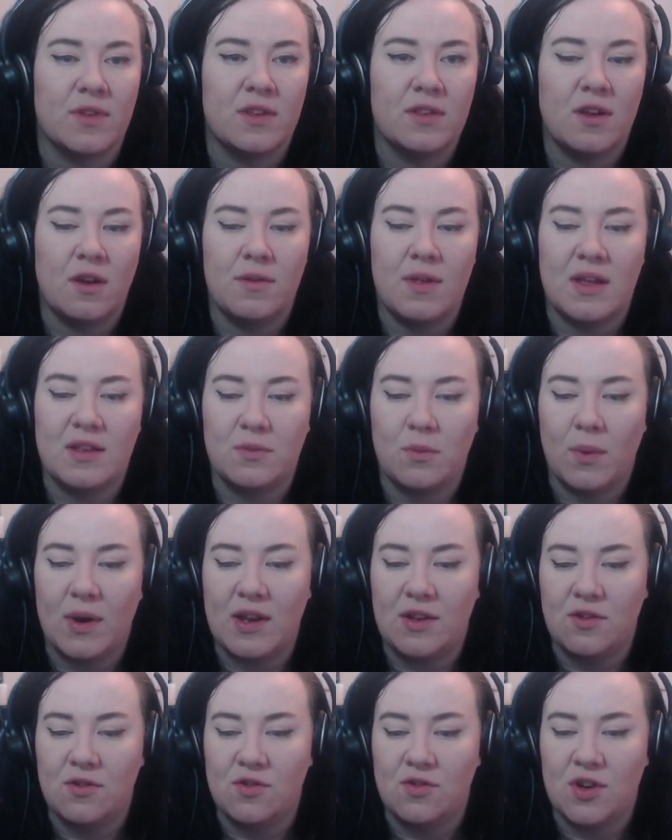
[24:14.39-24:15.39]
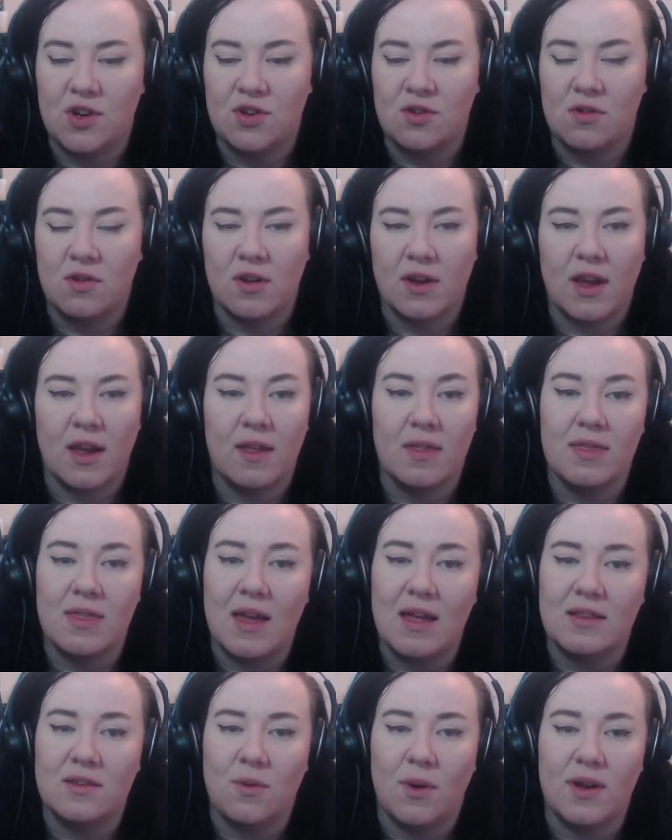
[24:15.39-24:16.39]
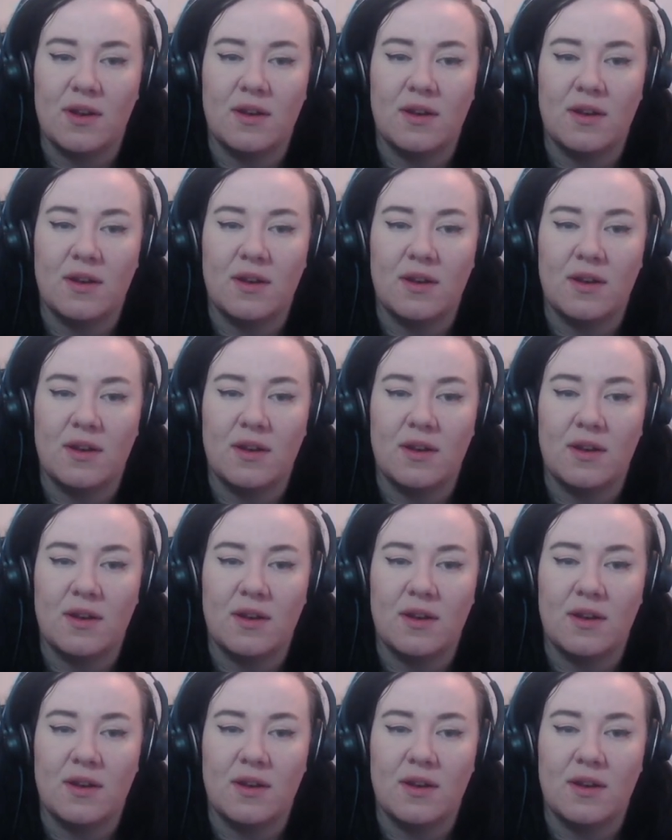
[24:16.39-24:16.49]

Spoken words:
No, that's way too traditional looking. That's quite